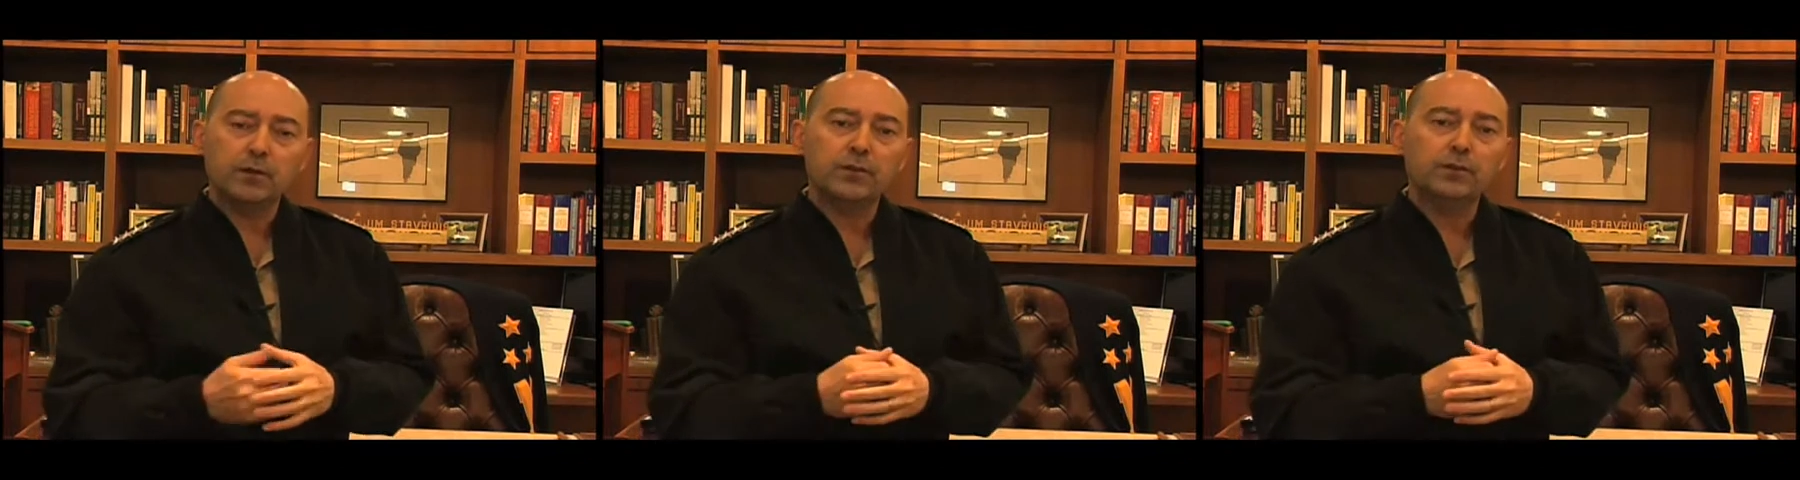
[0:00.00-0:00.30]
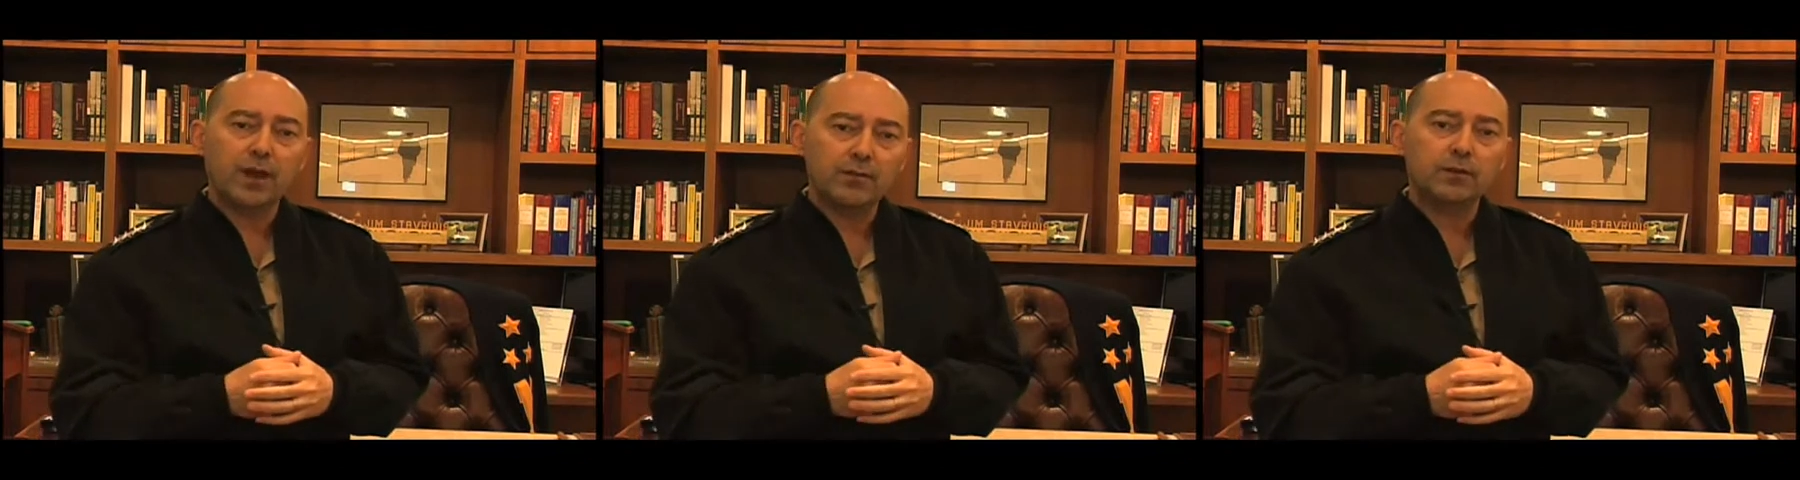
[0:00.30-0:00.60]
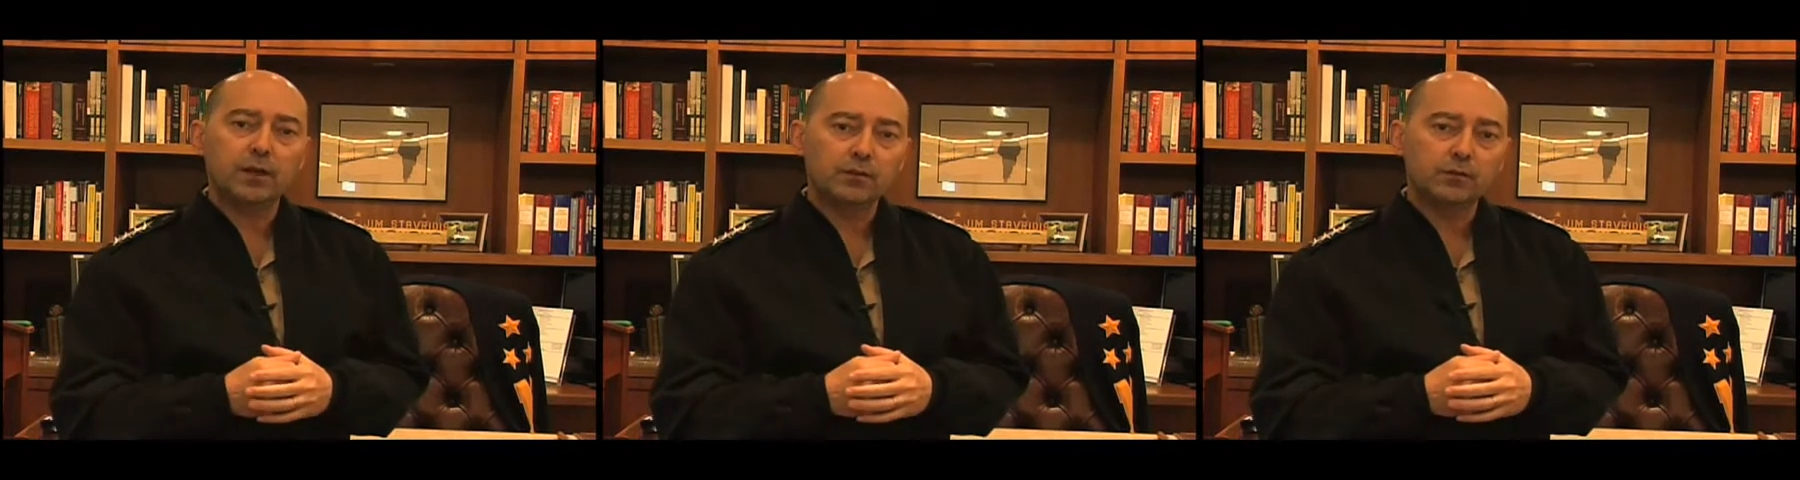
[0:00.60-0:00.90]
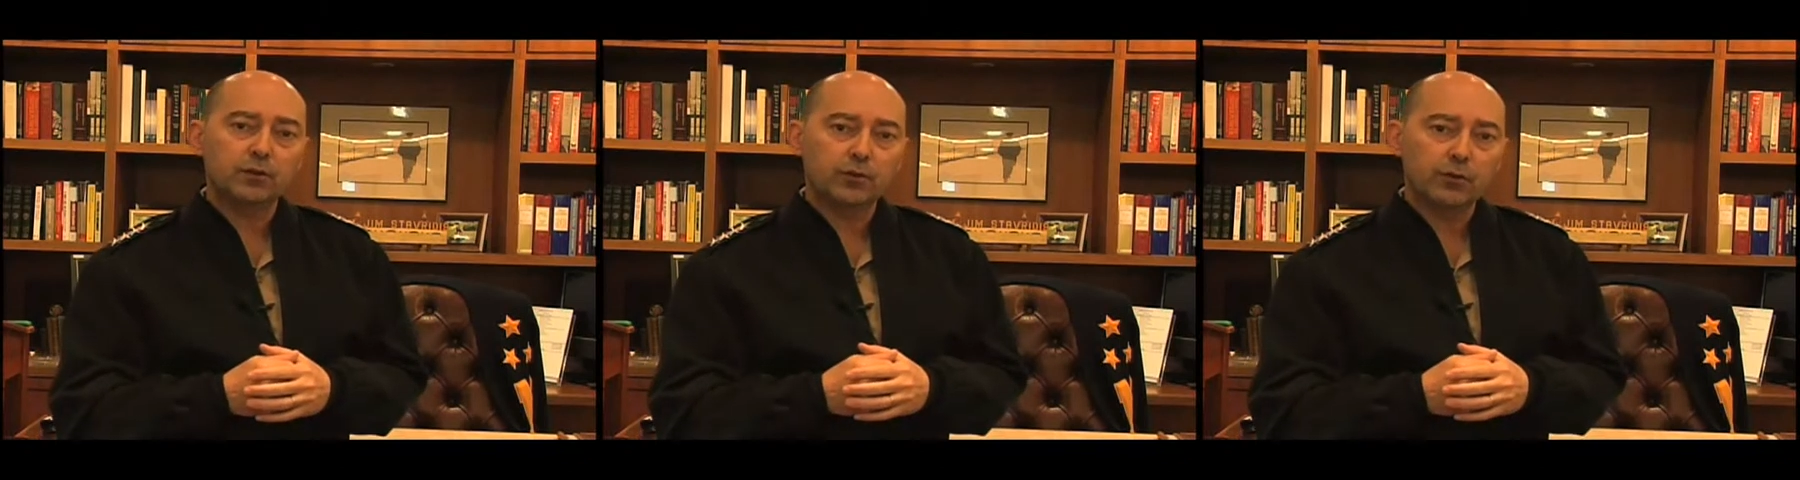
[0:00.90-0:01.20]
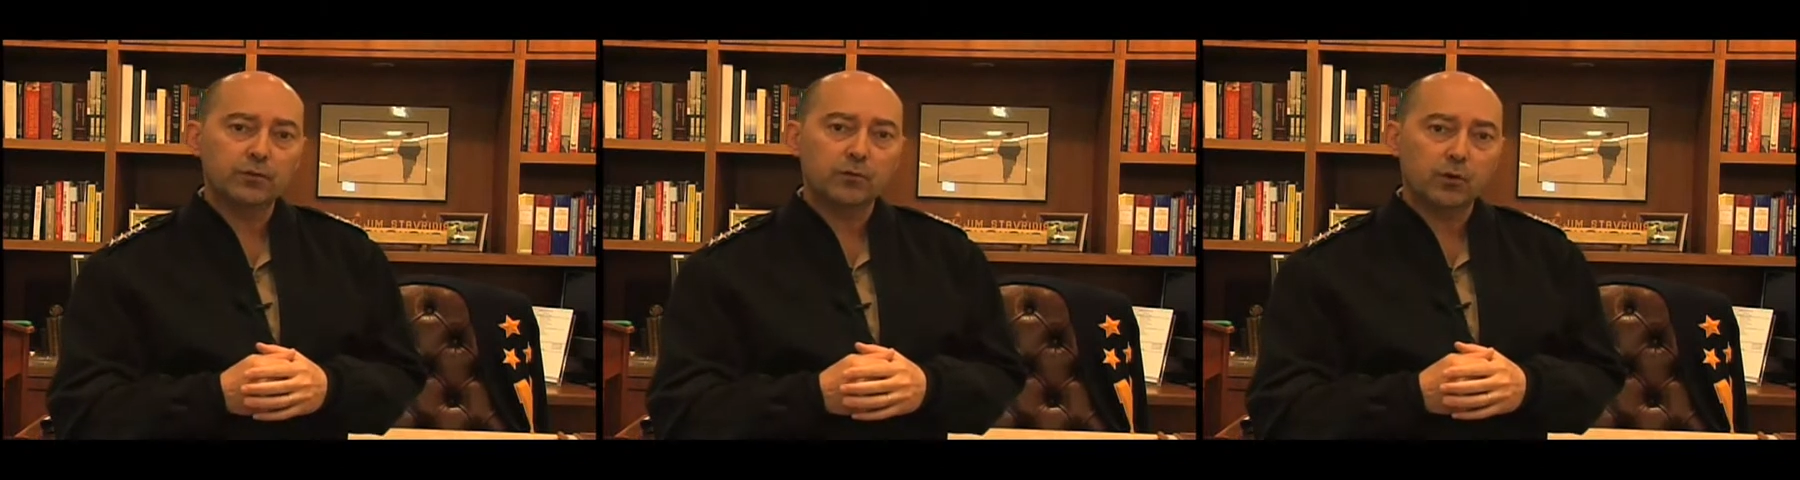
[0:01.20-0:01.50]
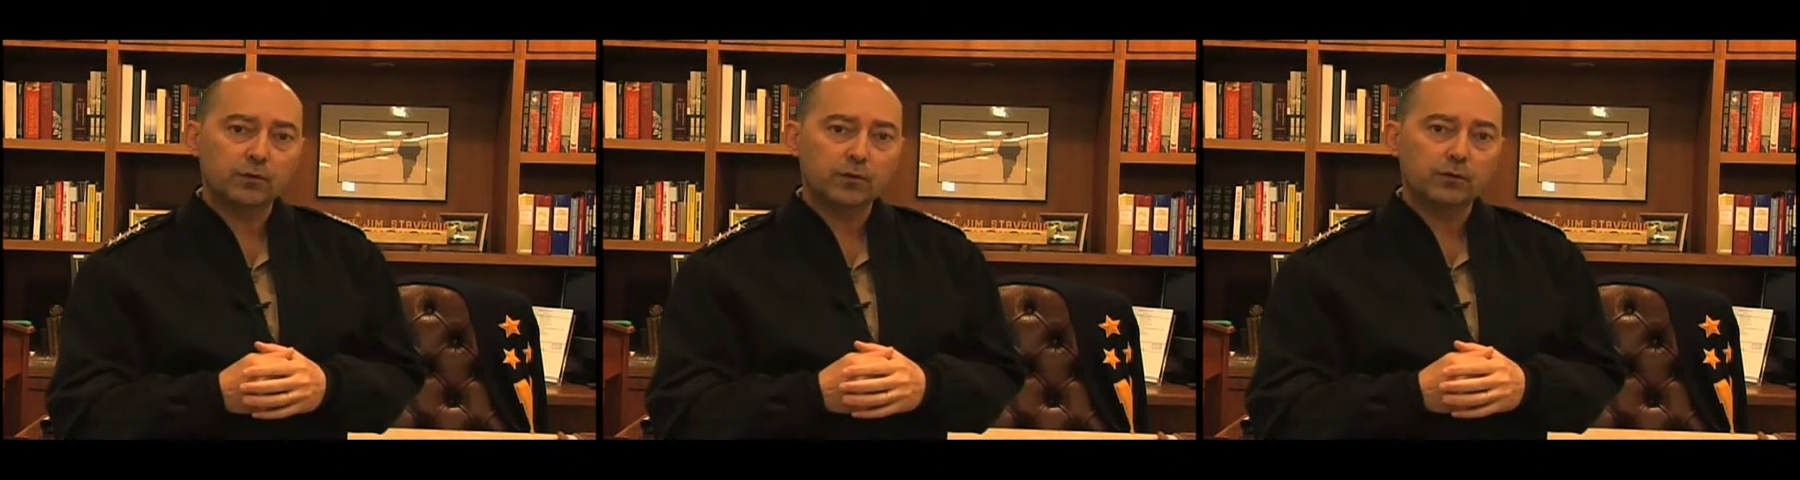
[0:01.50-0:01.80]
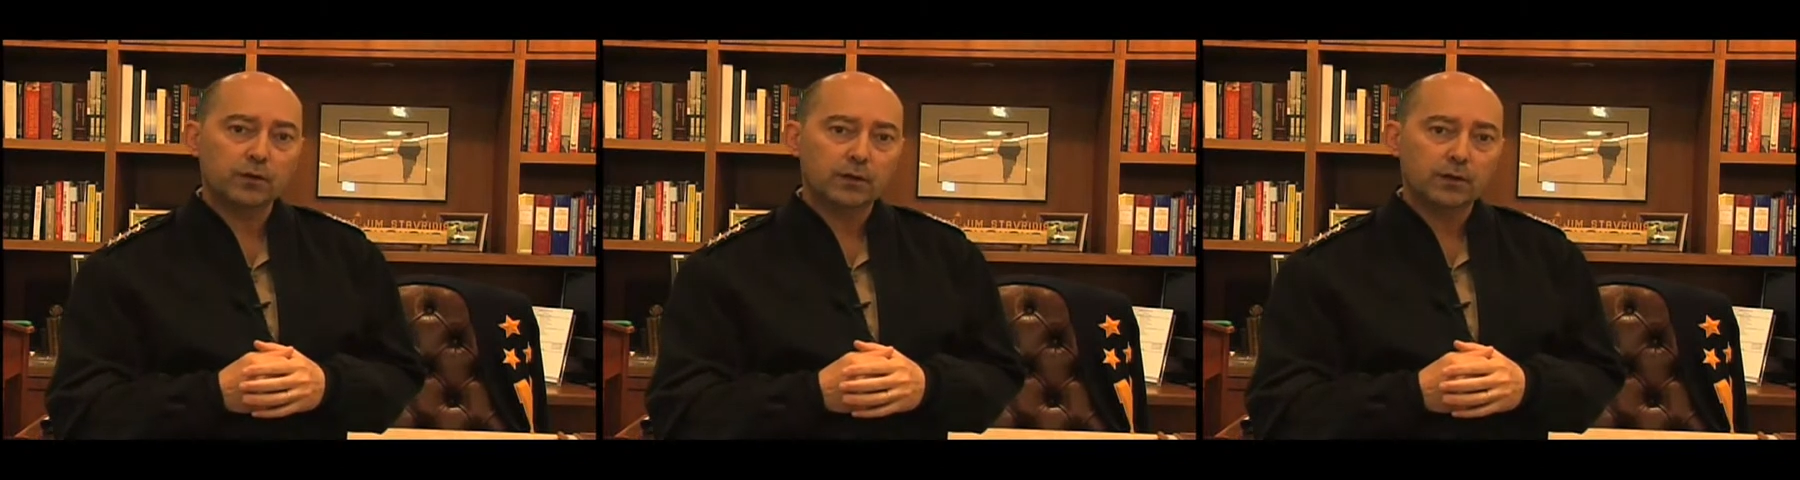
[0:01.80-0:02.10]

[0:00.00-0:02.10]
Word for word: of these Afghan security forces.